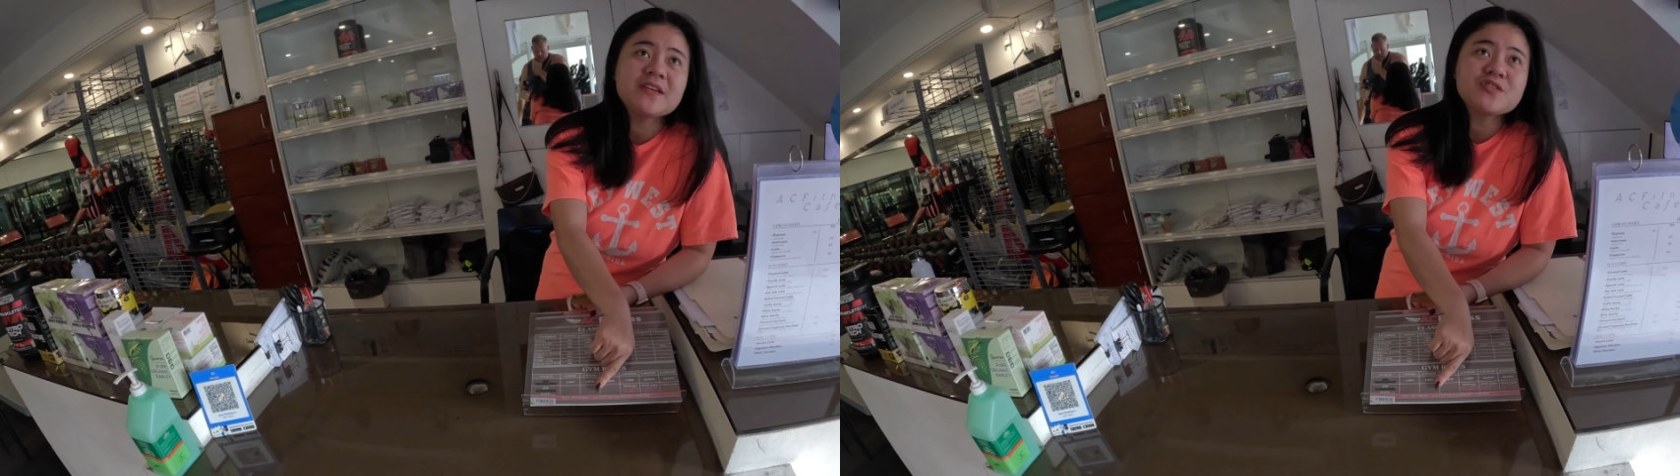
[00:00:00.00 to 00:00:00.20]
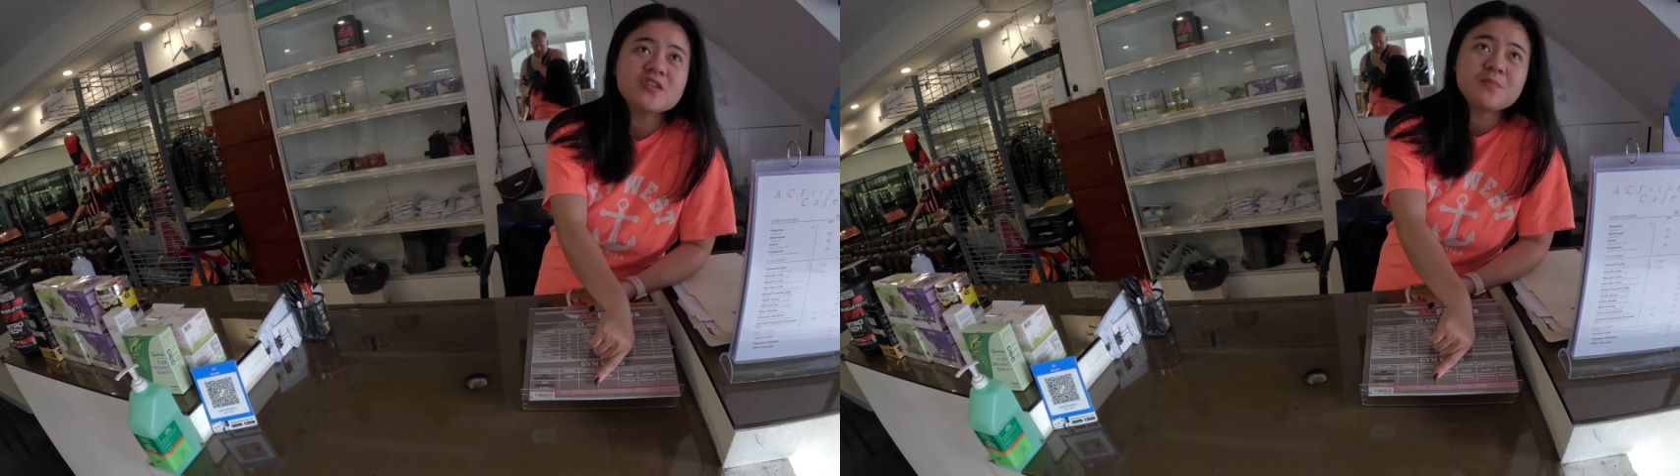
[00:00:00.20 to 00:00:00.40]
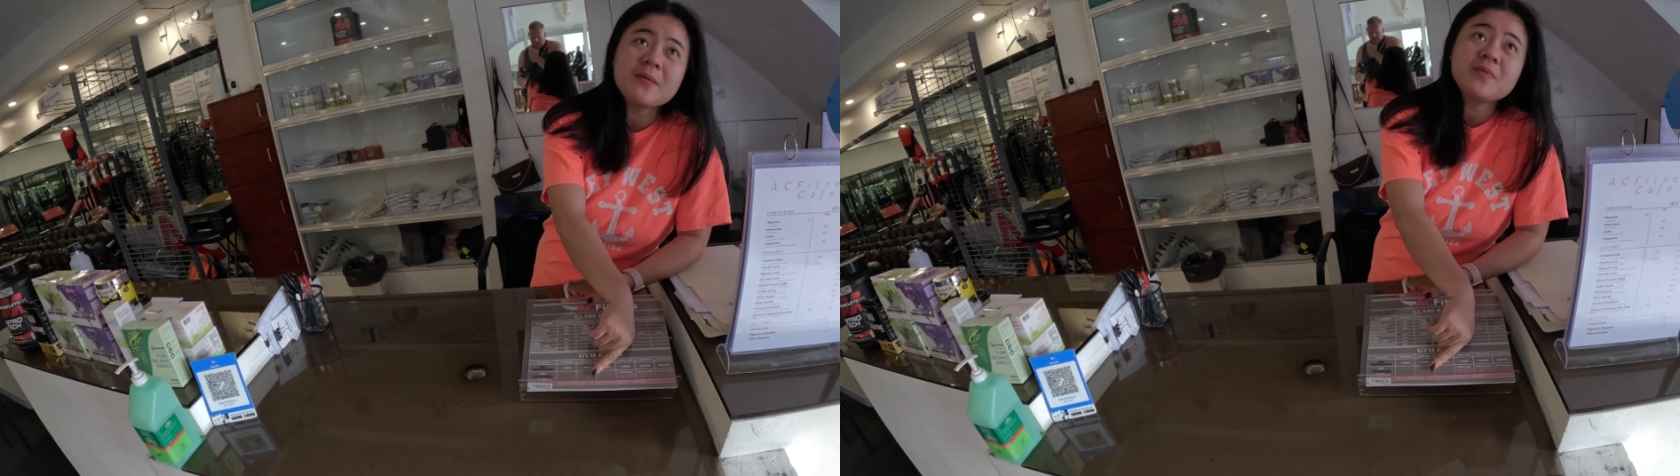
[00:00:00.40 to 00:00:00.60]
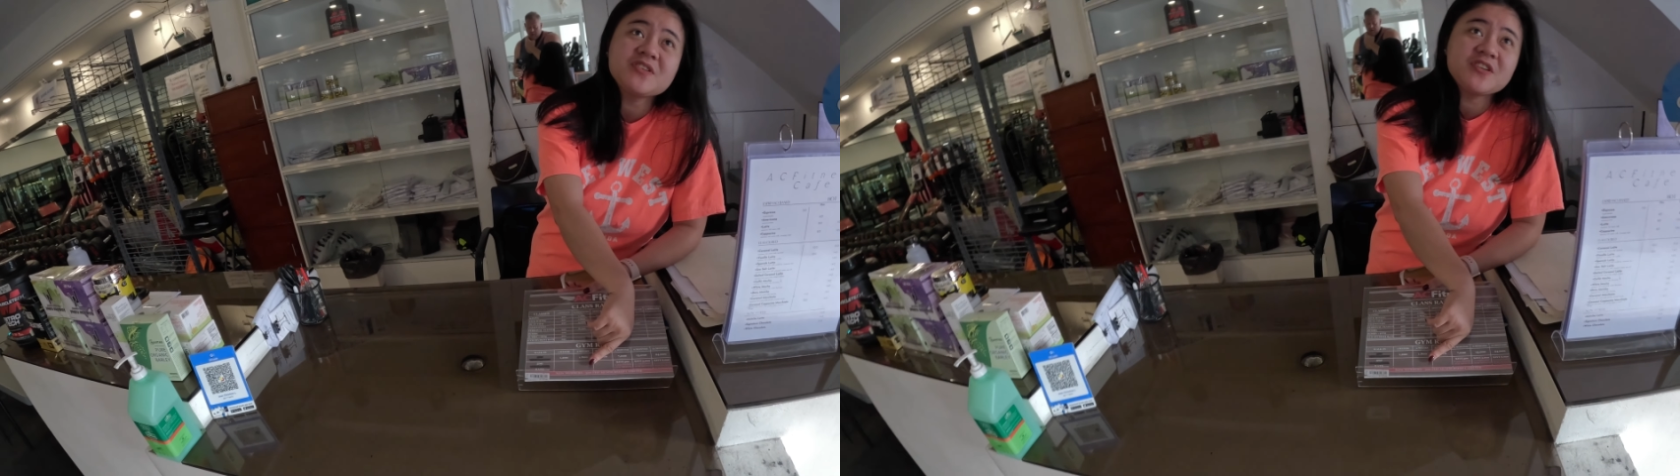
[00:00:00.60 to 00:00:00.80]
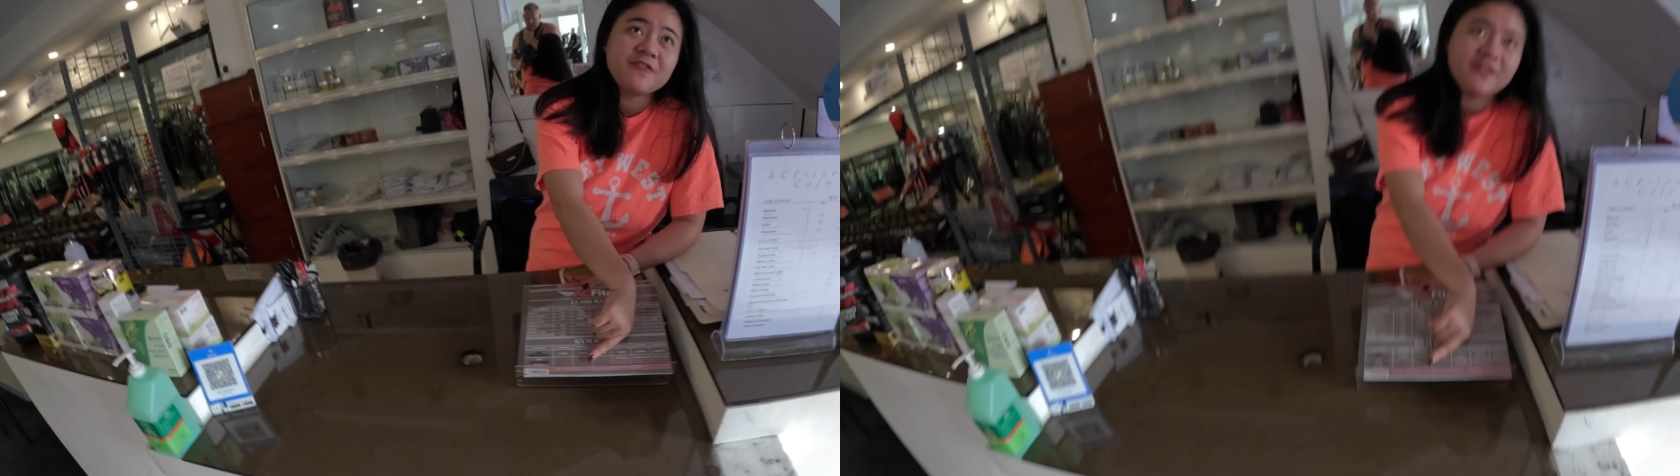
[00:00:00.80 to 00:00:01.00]
pesos
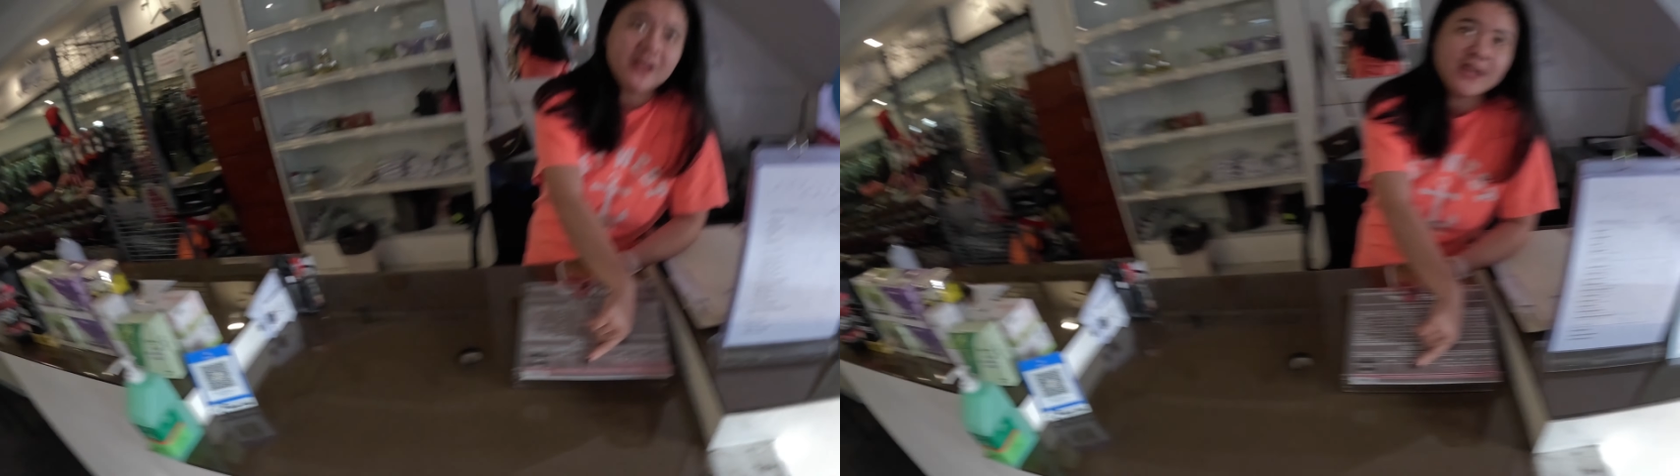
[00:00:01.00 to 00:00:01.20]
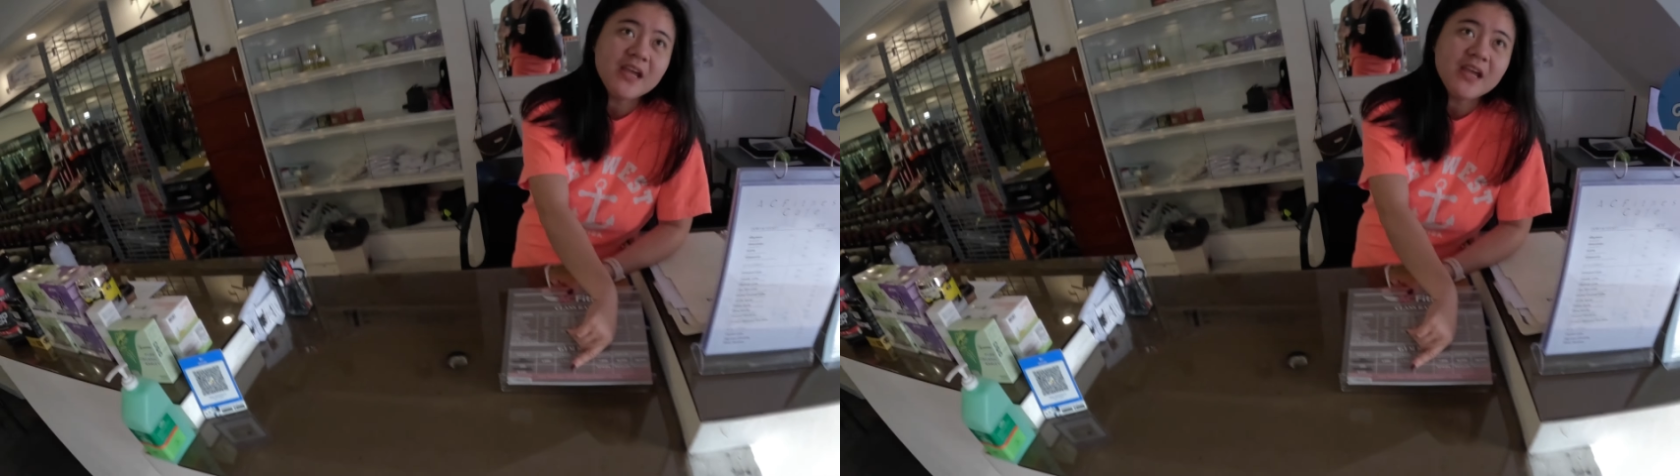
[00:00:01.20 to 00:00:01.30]
membership fee.